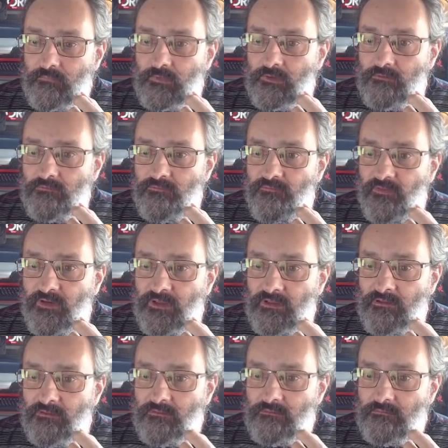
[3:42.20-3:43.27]

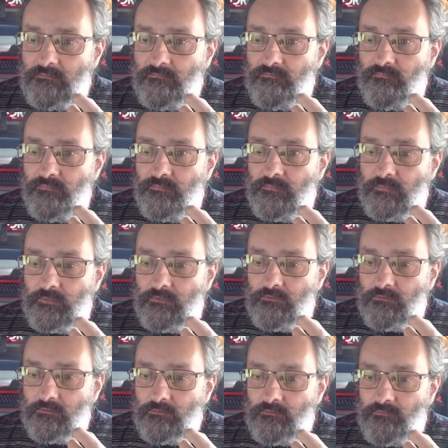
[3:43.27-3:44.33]
find
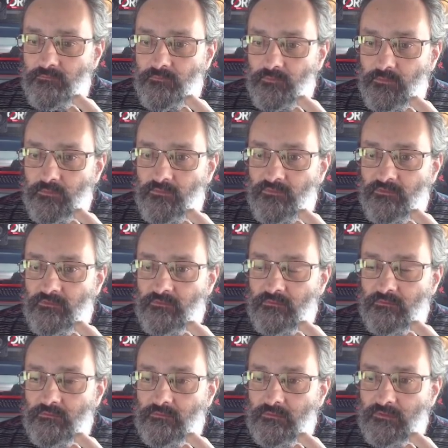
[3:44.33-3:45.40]
the first
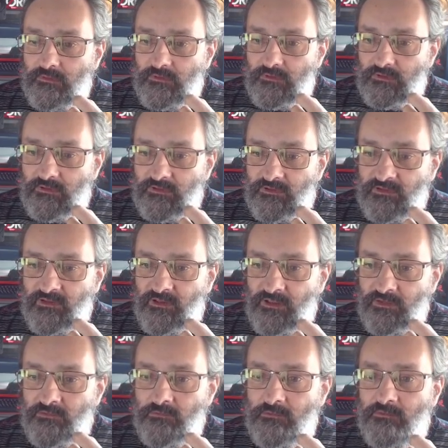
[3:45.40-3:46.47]

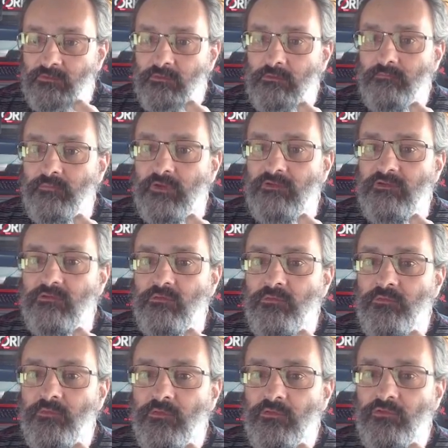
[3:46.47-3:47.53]
character. So this is the
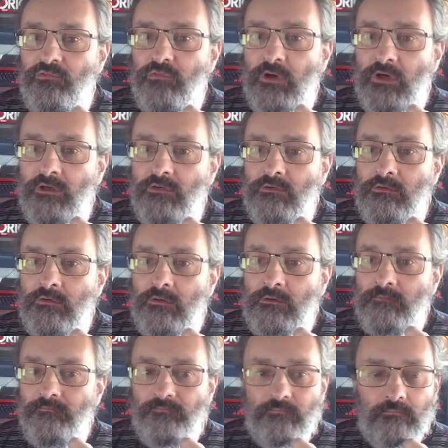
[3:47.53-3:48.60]
first warrior,
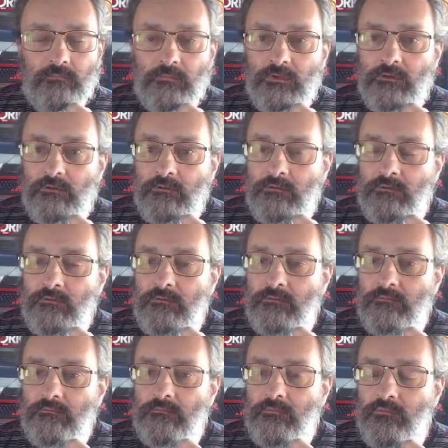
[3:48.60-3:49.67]

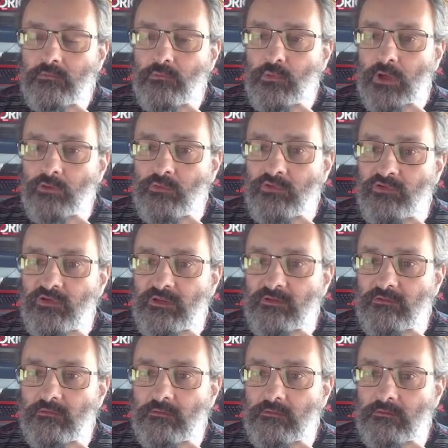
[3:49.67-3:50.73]
the one which
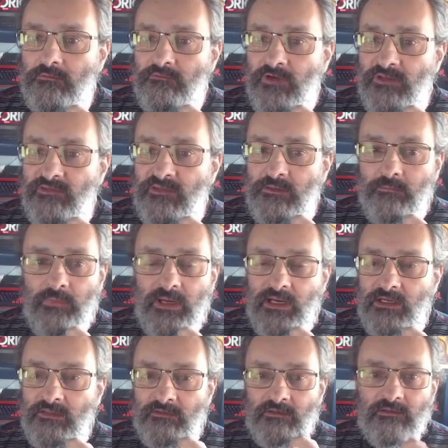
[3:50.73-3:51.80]
is fighting
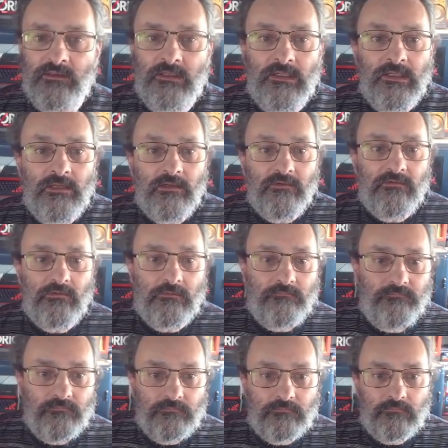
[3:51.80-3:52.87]
barehanded. So
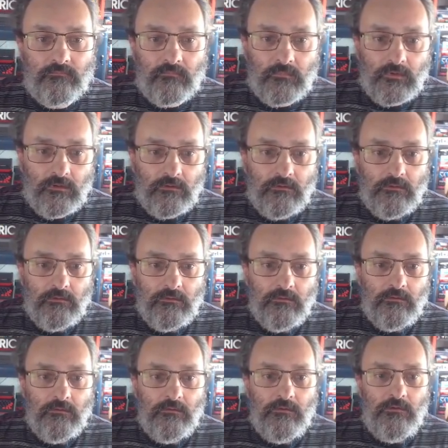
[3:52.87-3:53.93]

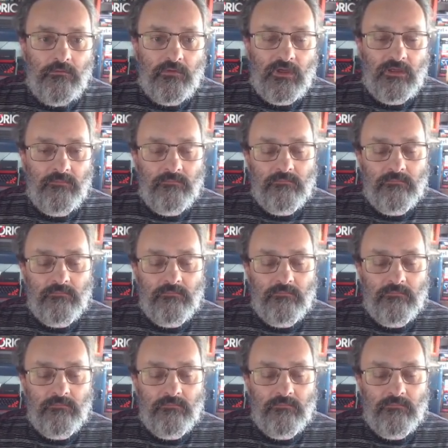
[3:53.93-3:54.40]
new game.